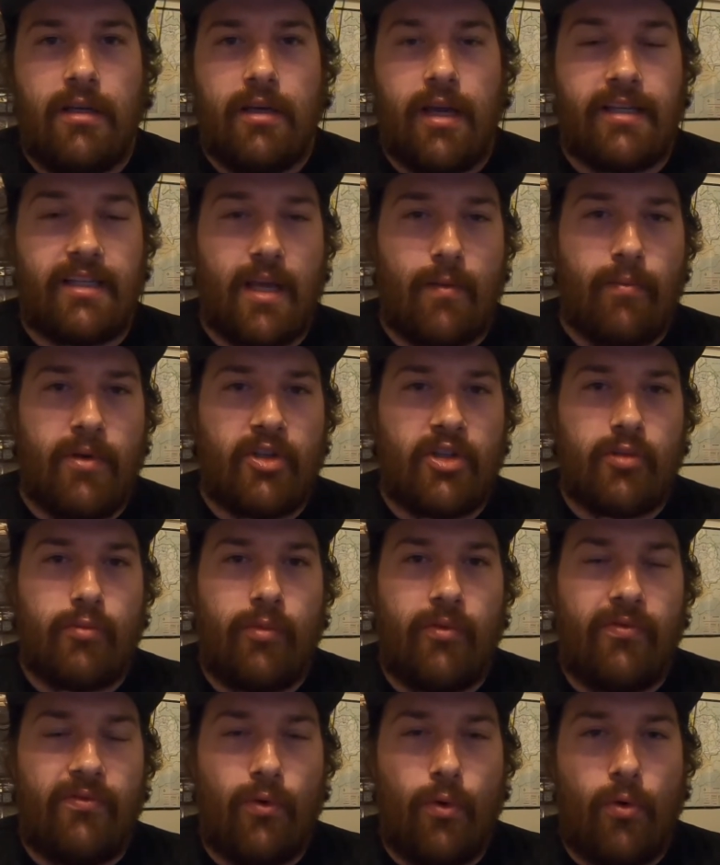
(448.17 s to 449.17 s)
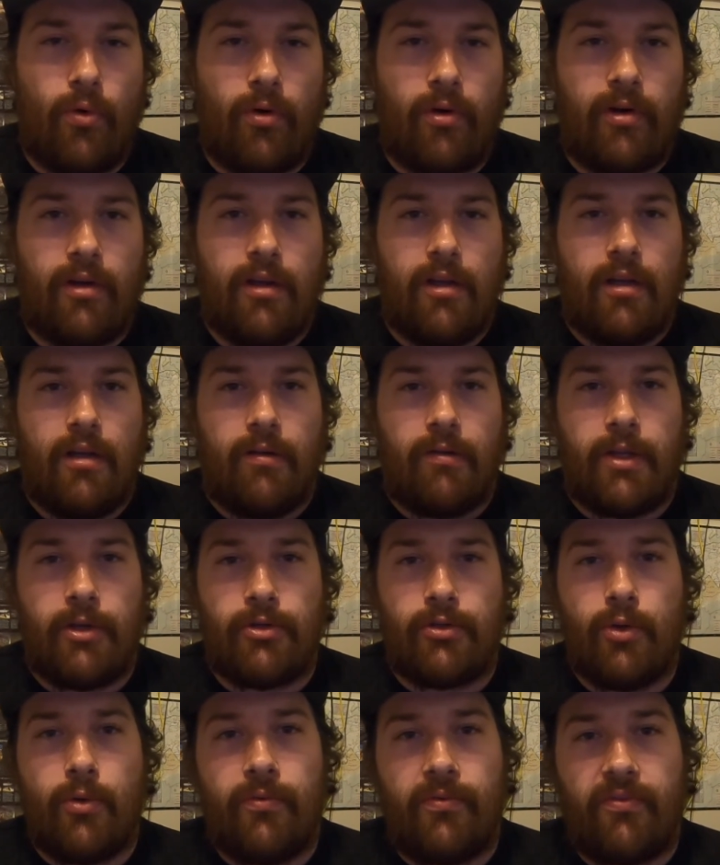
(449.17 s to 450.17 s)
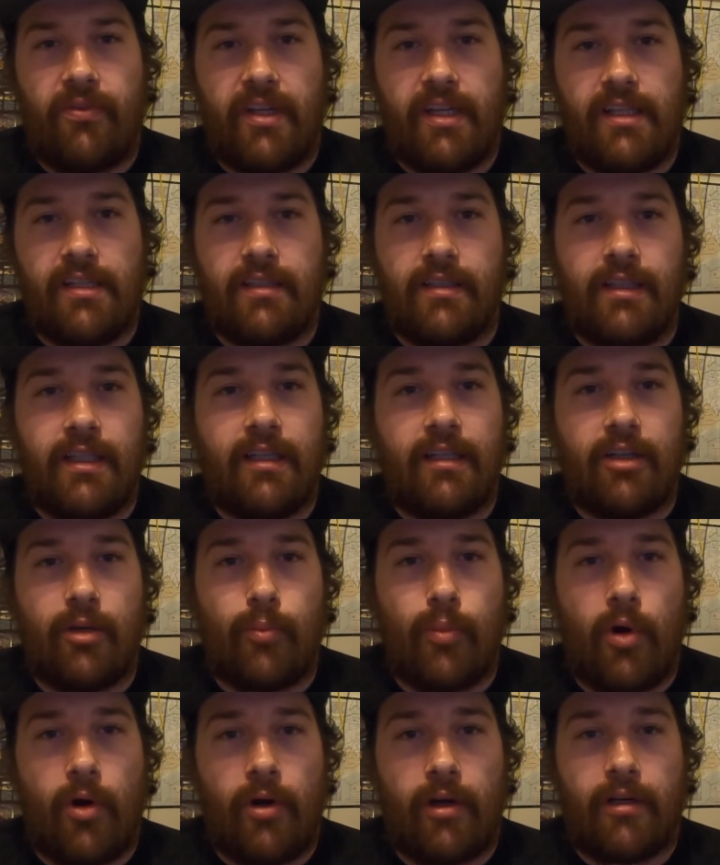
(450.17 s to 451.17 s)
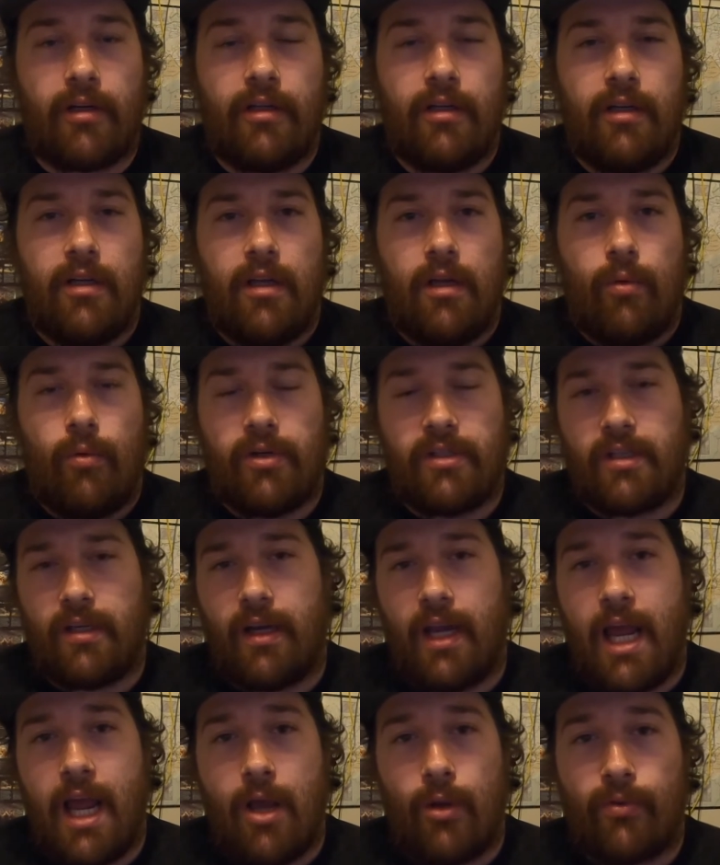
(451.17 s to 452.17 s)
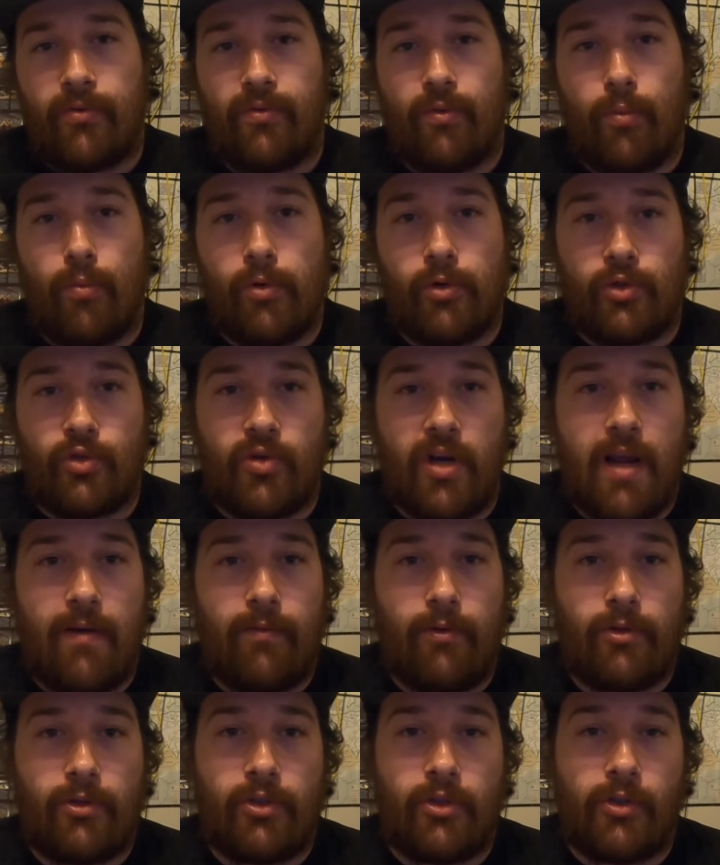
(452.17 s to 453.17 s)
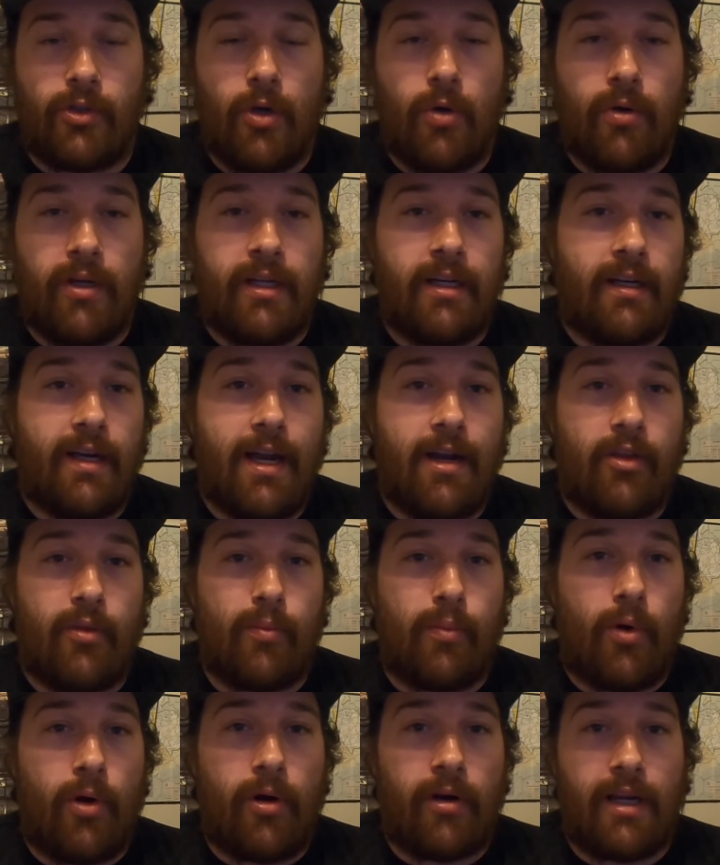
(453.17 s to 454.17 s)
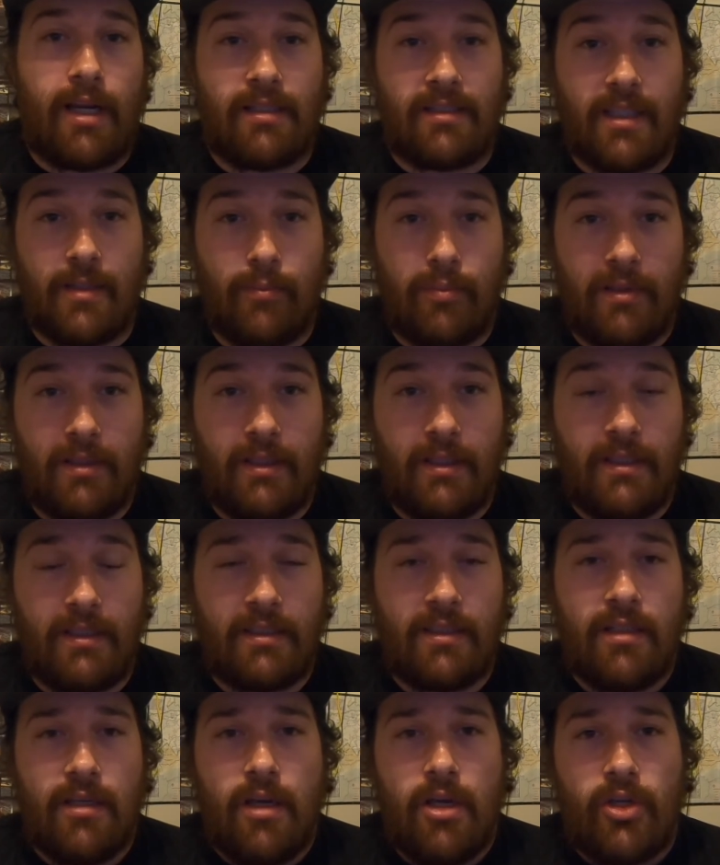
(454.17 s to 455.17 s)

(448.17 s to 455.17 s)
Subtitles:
As I mentioned before, there's no fees to get in the park, which allows for more travelers to go in and out of the park as they please.